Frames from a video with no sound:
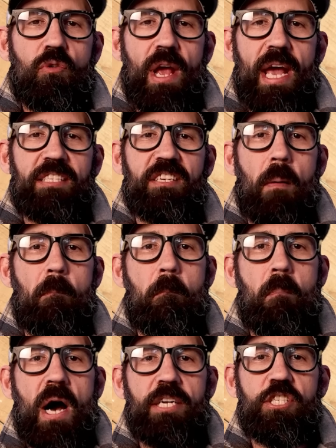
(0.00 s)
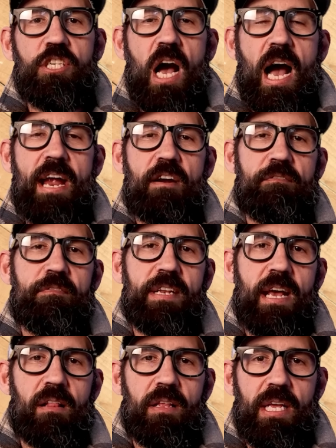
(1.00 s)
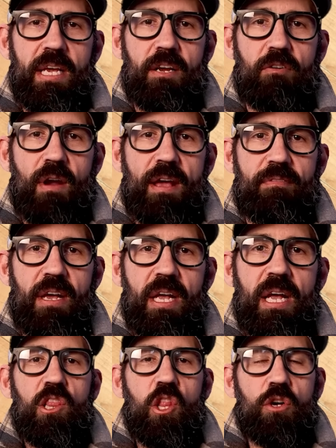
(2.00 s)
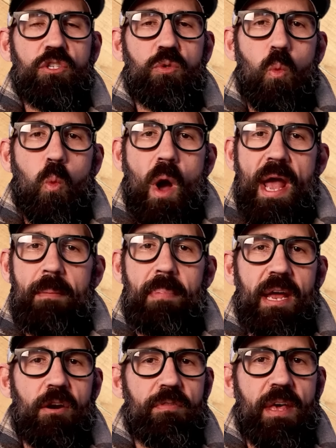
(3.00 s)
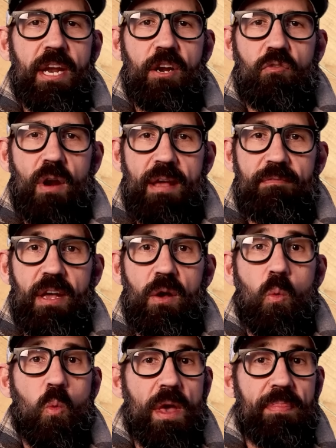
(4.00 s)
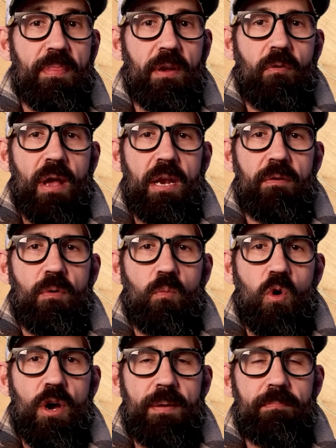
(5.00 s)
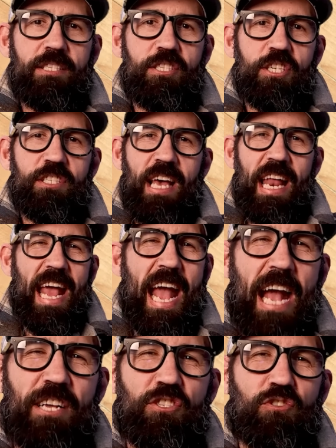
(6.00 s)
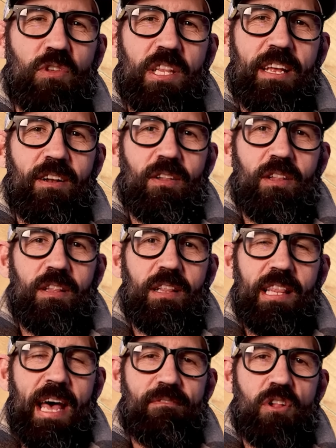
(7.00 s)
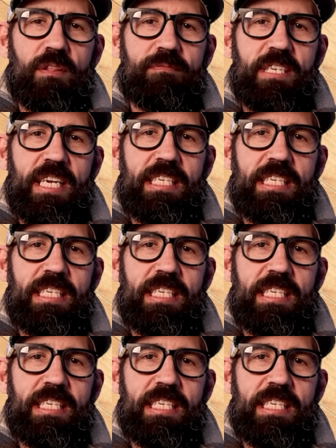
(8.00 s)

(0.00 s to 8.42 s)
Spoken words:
creates a much higher fidelity engraving, looks way better than engraving with the grain of the wood. It's just that extra little level of